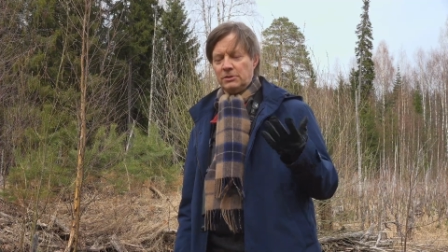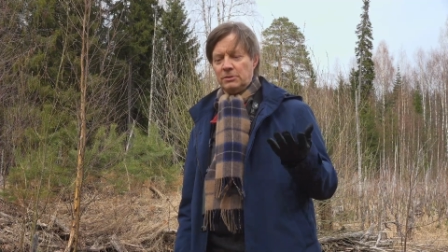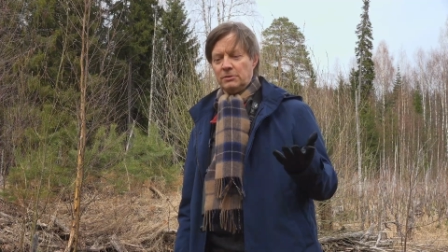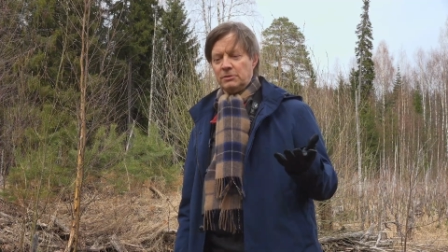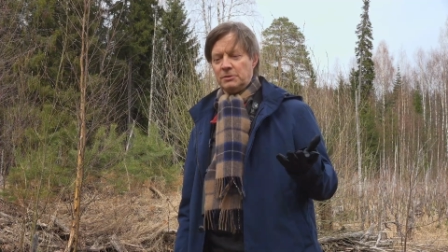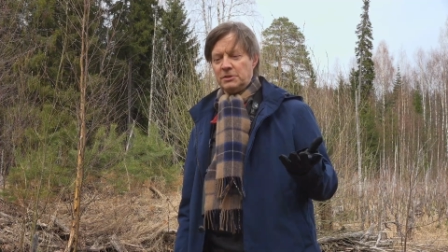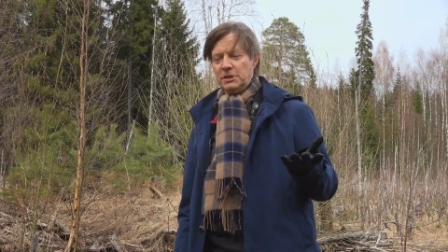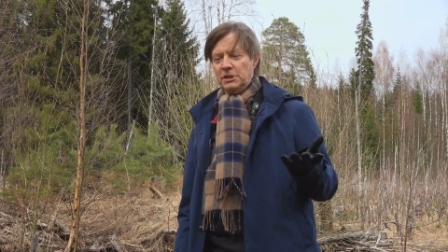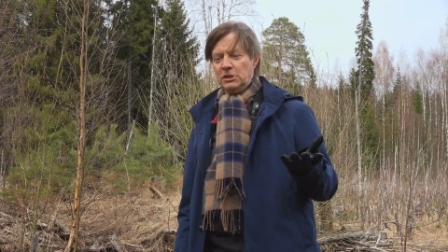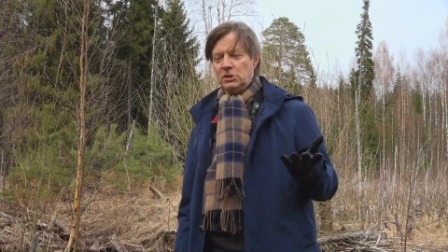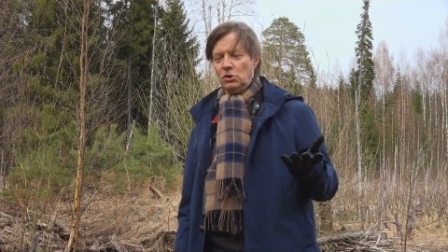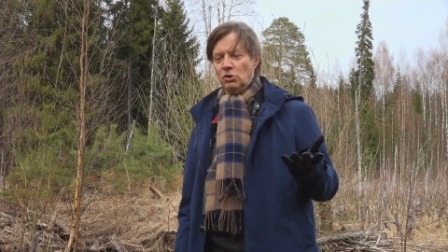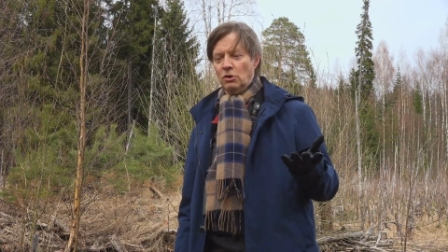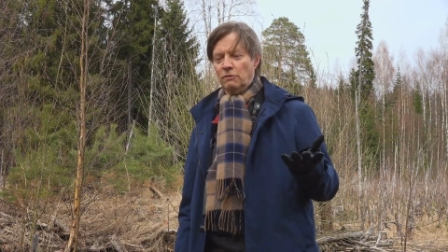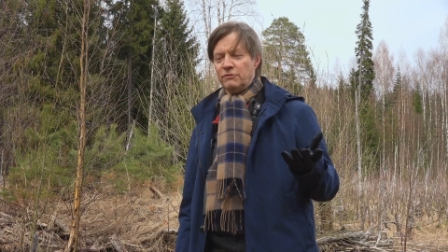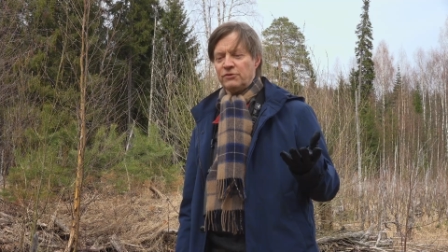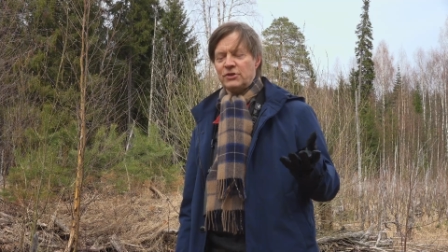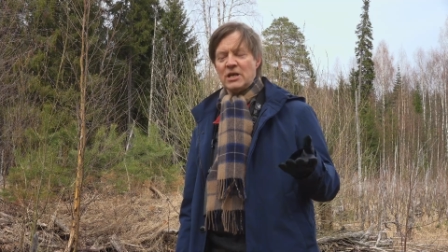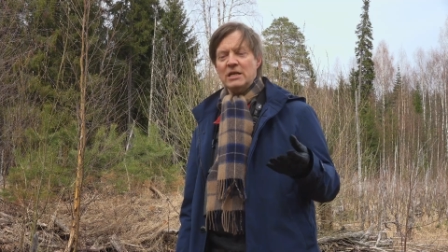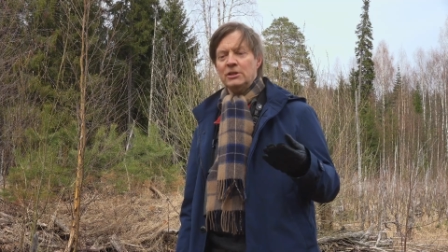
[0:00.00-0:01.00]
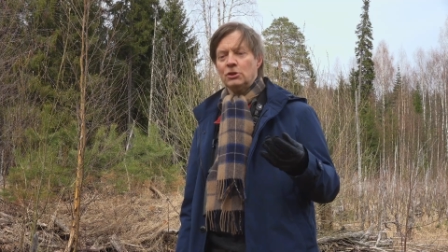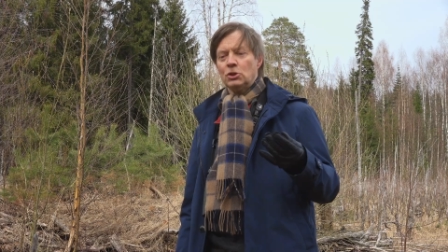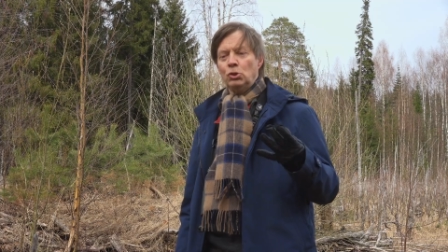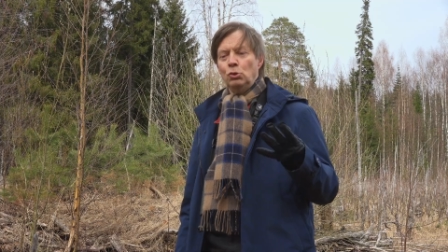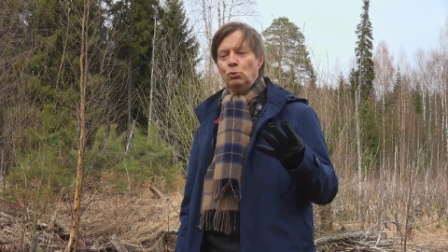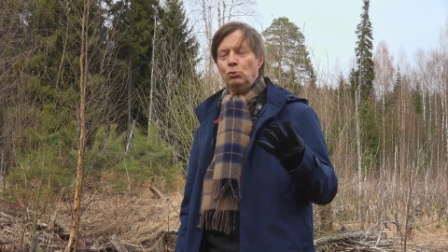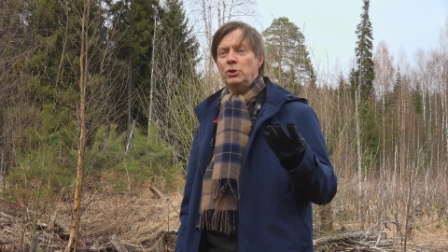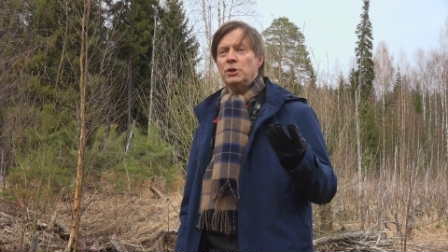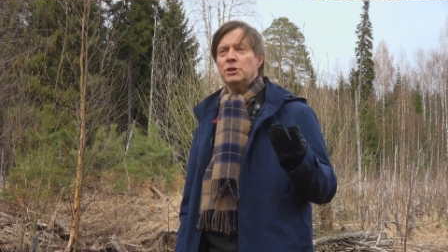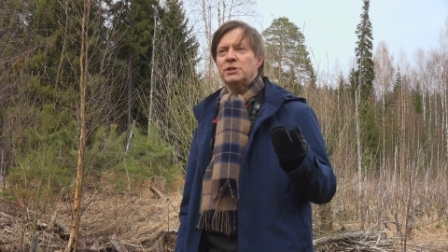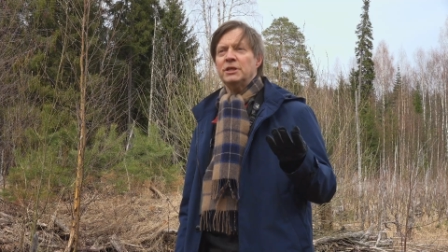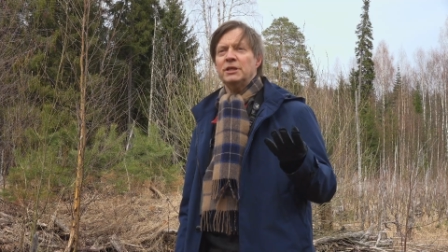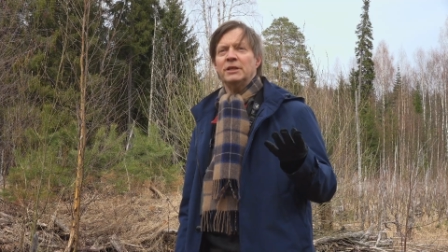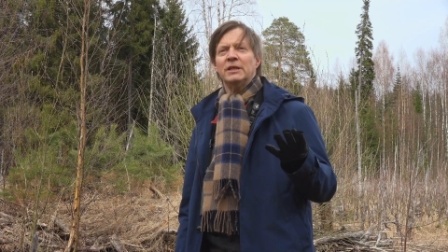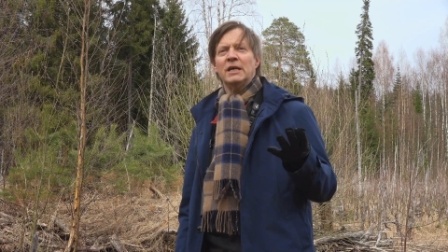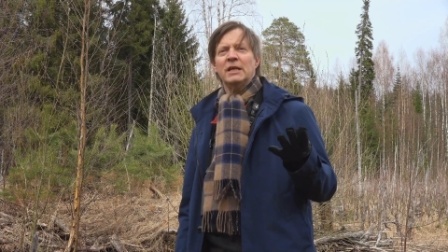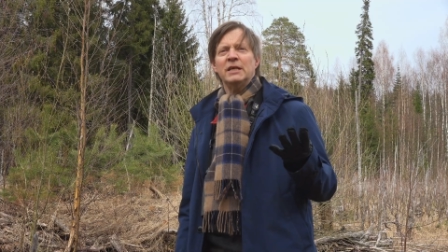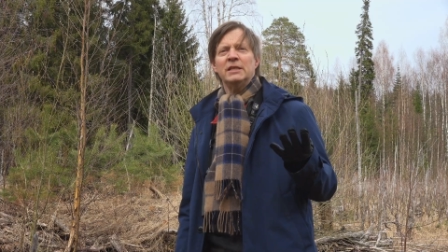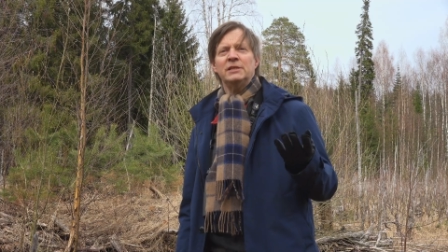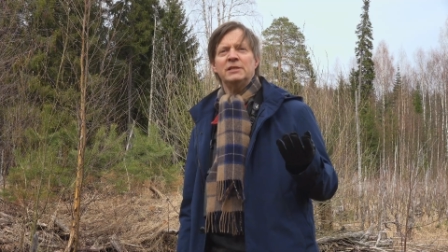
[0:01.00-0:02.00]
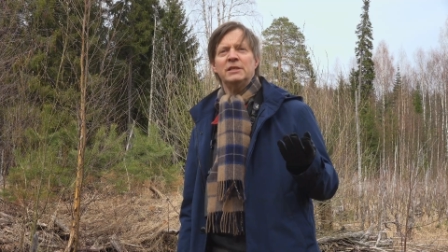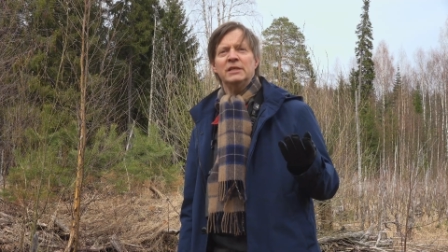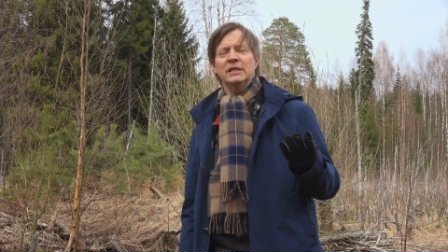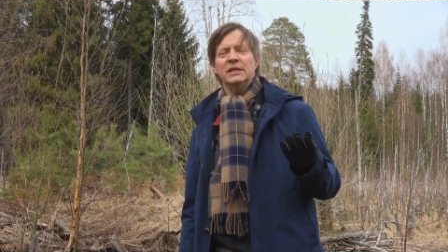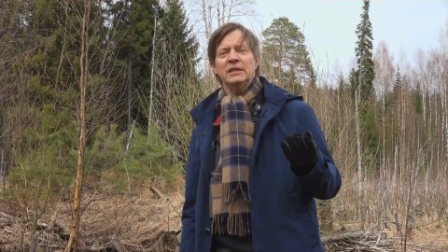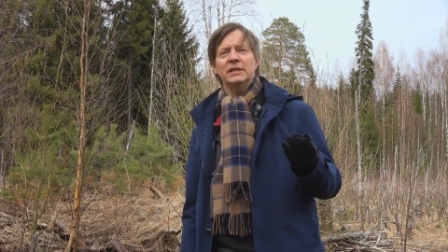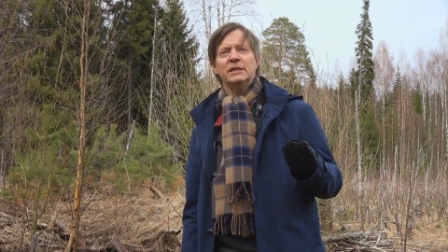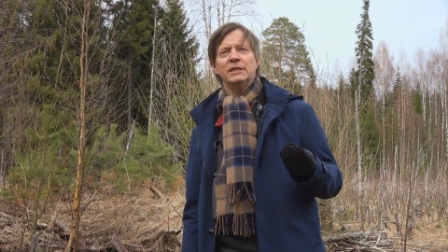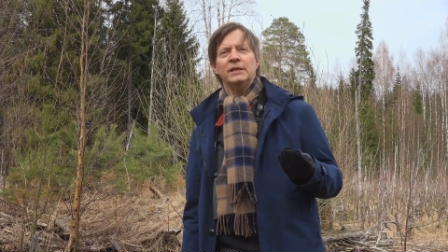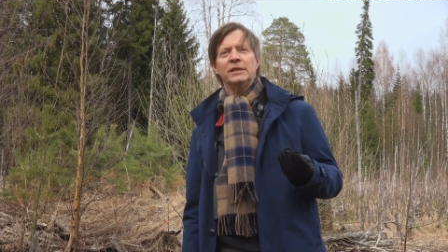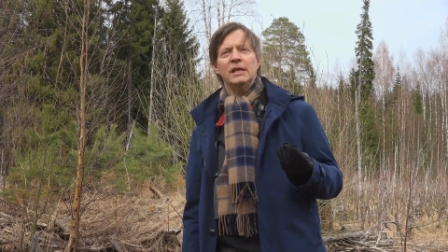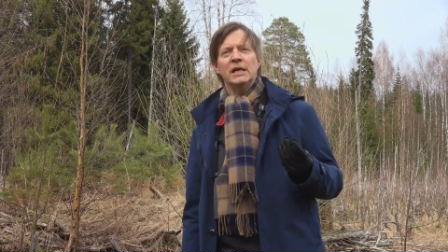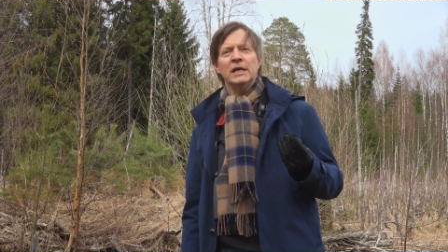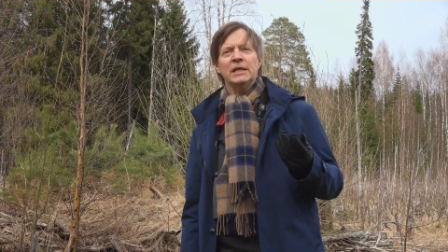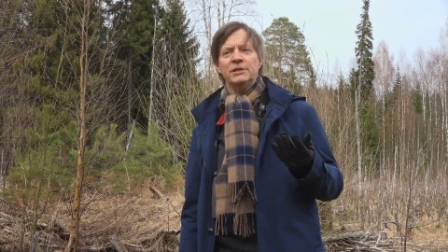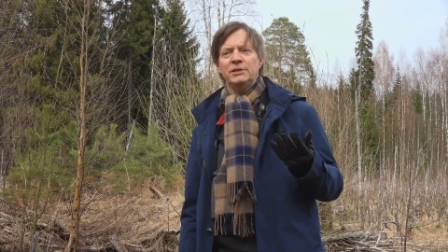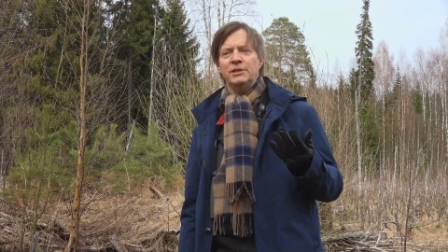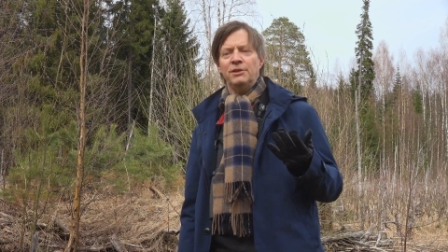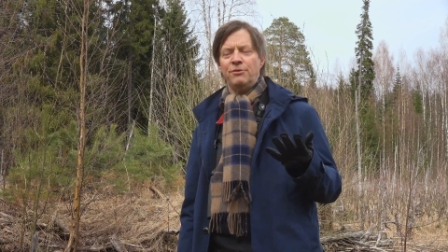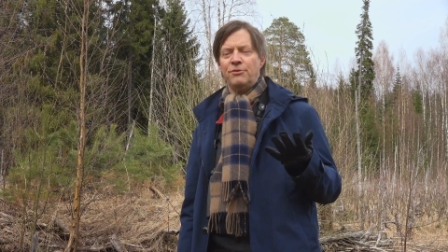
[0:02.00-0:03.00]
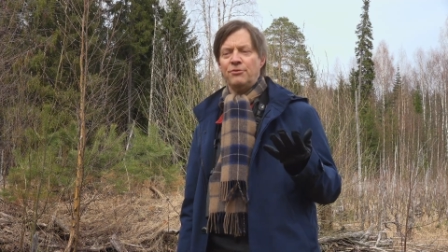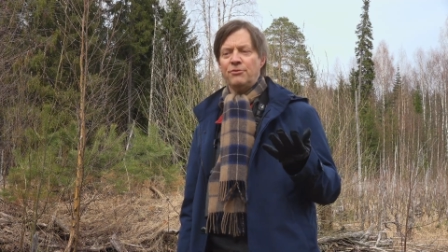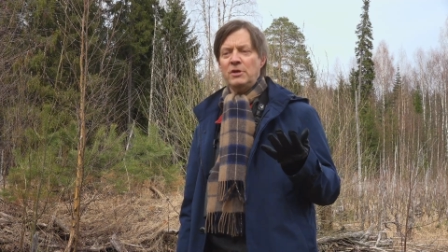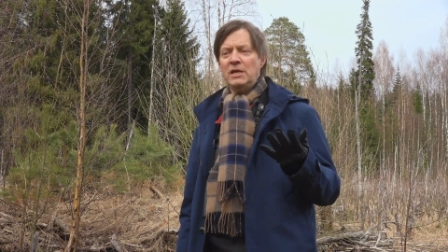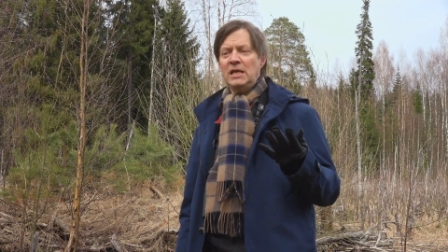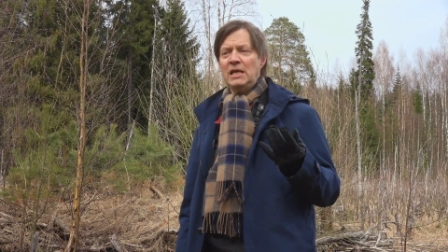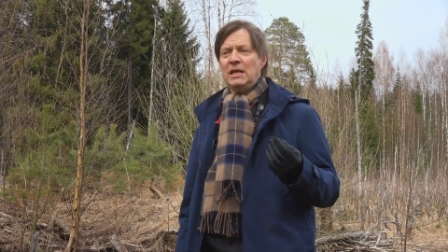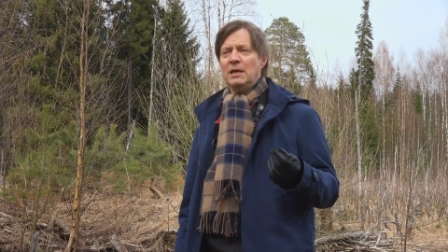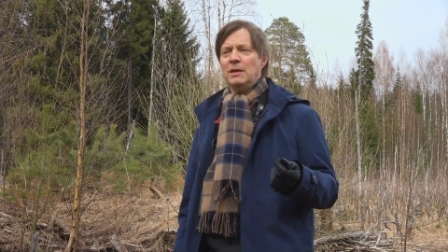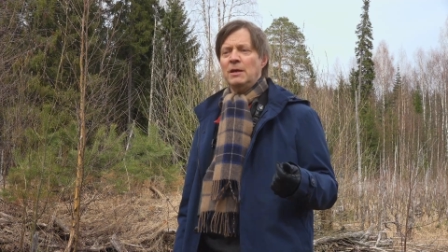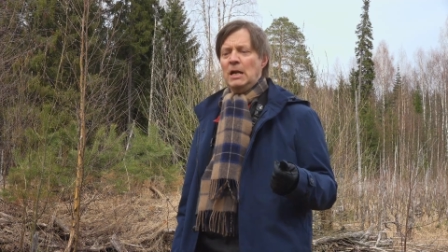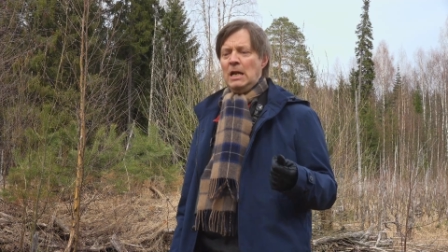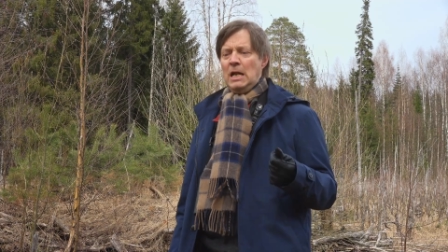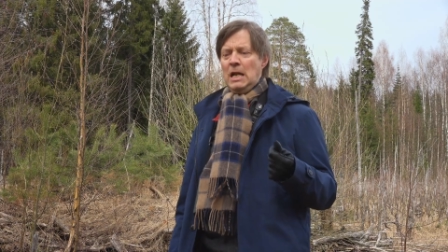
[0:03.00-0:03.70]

city of St. Louis in 1993,